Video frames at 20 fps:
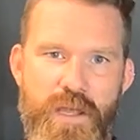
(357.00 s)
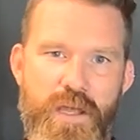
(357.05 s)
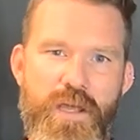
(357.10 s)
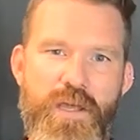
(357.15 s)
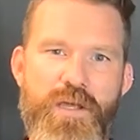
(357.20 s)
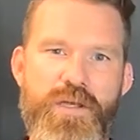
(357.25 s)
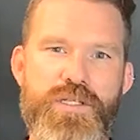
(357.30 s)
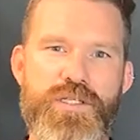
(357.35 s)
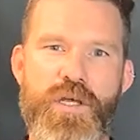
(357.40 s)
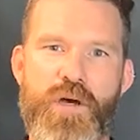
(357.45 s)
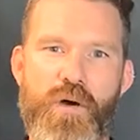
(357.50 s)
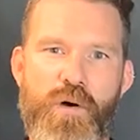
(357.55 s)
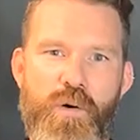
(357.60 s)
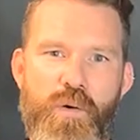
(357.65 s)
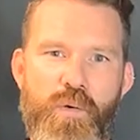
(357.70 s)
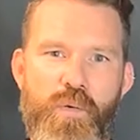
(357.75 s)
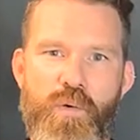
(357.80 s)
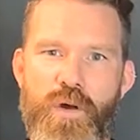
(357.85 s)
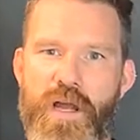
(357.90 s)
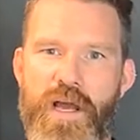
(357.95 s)

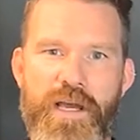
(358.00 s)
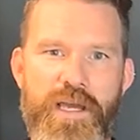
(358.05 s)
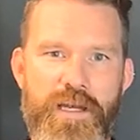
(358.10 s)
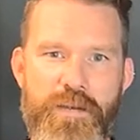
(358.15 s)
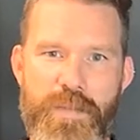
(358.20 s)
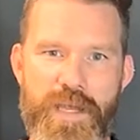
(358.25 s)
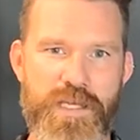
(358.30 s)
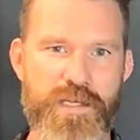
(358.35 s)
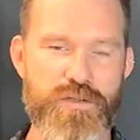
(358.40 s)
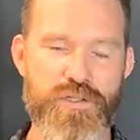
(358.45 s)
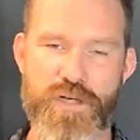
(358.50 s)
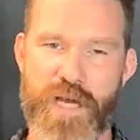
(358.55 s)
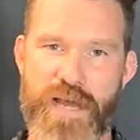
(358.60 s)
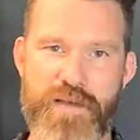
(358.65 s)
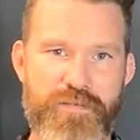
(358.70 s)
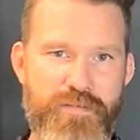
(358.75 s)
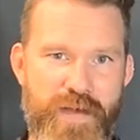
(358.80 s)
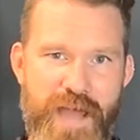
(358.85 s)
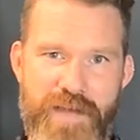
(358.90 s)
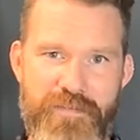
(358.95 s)
So we're not going to make you
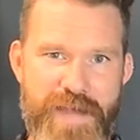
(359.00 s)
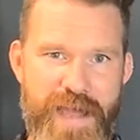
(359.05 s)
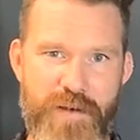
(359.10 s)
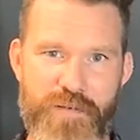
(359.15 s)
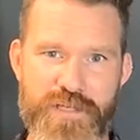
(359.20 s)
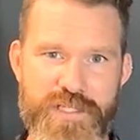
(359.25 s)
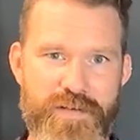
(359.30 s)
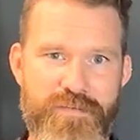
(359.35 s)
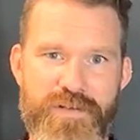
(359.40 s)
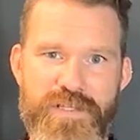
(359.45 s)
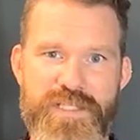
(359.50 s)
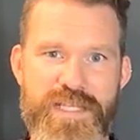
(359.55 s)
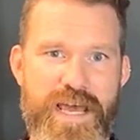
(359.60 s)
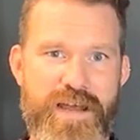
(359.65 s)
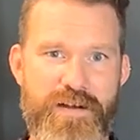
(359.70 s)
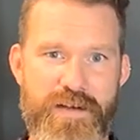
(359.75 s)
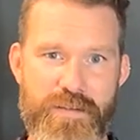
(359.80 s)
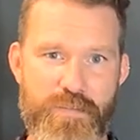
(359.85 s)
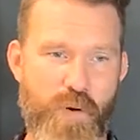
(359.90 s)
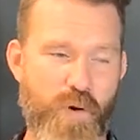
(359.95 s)
drive 5 hours every
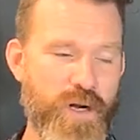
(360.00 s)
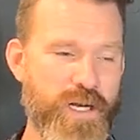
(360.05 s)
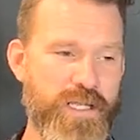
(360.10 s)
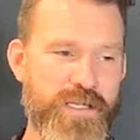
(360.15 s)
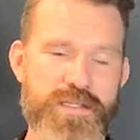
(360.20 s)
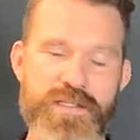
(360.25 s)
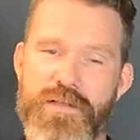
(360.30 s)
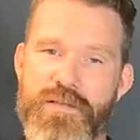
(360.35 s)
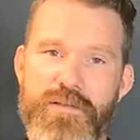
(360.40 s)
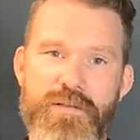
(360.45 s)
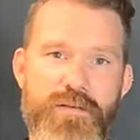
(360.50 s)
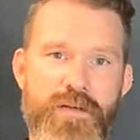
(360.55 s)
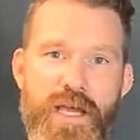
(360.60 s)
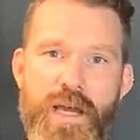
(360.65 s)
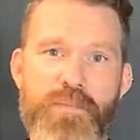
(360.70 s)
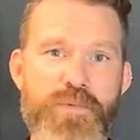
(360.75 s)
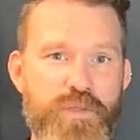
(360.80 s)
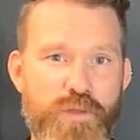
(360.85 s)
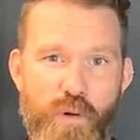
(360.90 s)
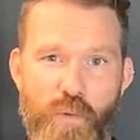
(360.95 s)
Saturday morning to
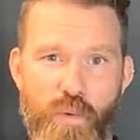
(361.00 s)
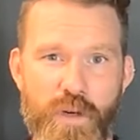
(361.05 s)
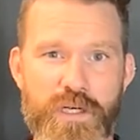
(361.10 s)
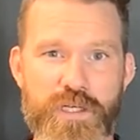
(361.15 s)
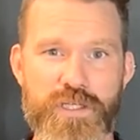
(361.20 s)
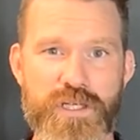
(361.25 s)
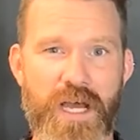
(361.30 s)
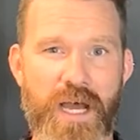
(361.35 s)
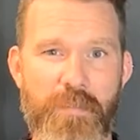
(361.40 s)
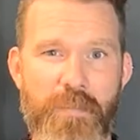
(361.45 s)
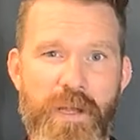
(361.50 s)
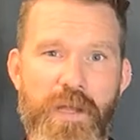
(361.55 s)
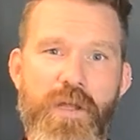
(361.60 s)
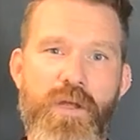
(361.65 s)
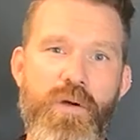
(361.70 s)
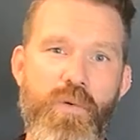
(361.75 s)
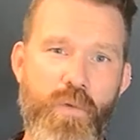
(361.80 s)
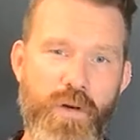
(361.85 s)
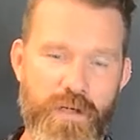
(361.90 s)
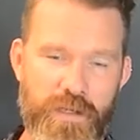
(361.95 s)
come to a workshop.
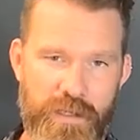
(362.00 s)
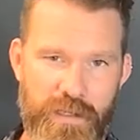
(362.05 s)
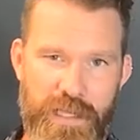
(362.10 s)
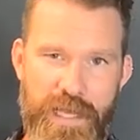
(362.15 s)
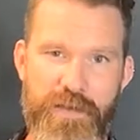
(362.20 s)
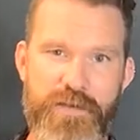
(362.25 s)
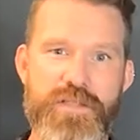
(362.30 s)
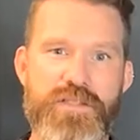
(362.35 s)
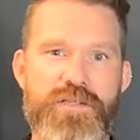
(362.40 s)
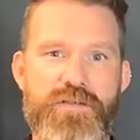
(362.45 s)
We're going to allow you to do